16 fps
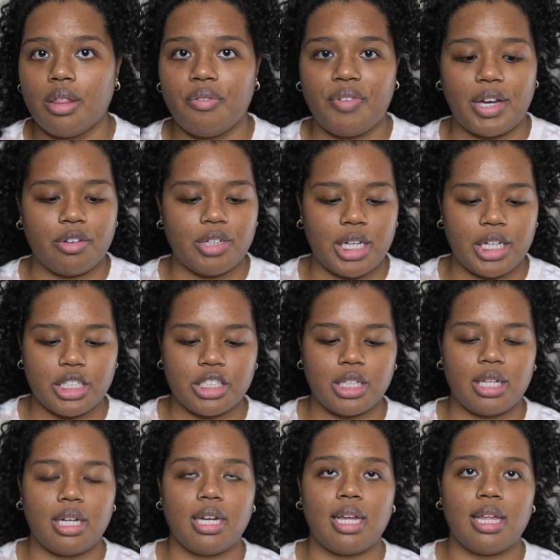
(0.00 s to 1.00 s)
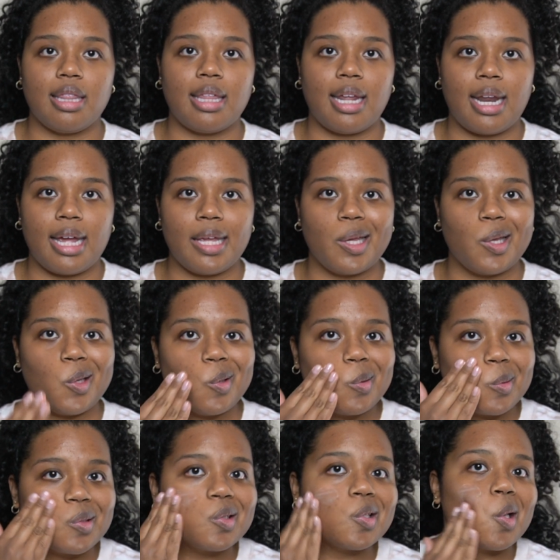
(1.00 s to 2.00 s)
the foundation that I
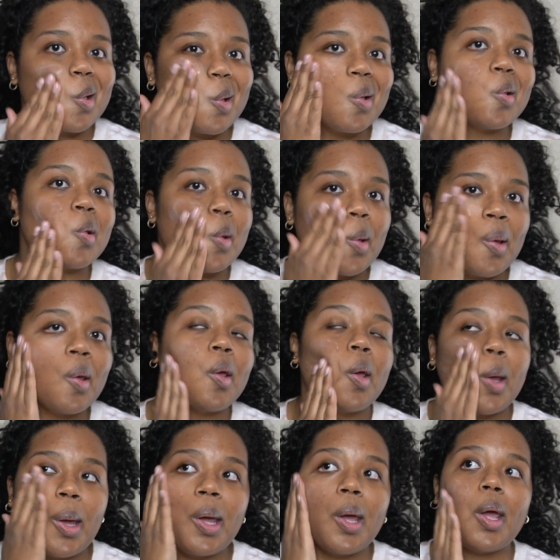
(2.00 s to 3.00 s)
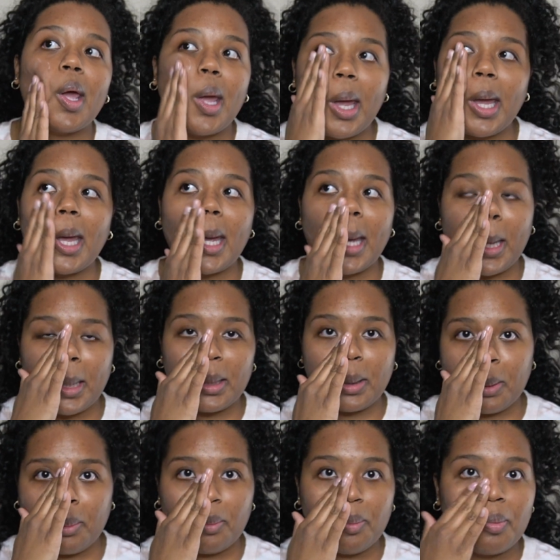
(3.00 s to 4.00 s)
use
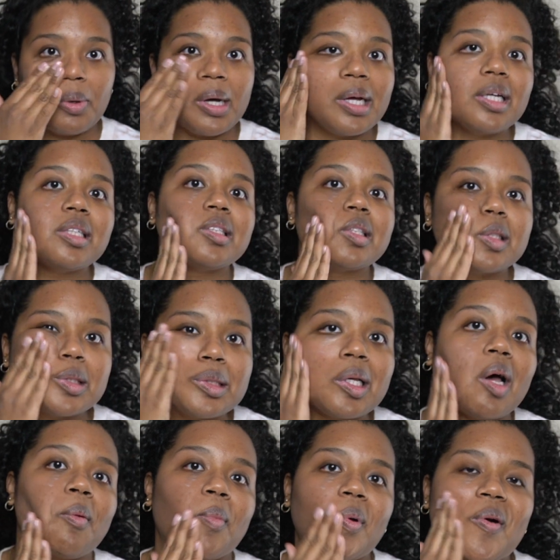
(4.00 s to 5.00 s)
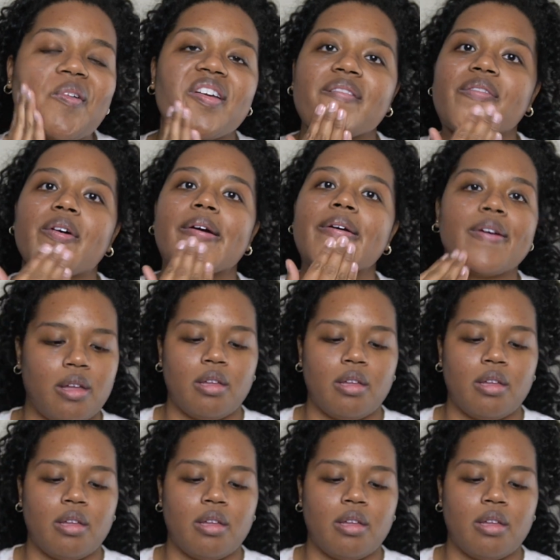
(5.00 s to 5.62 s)
and what I'm going for.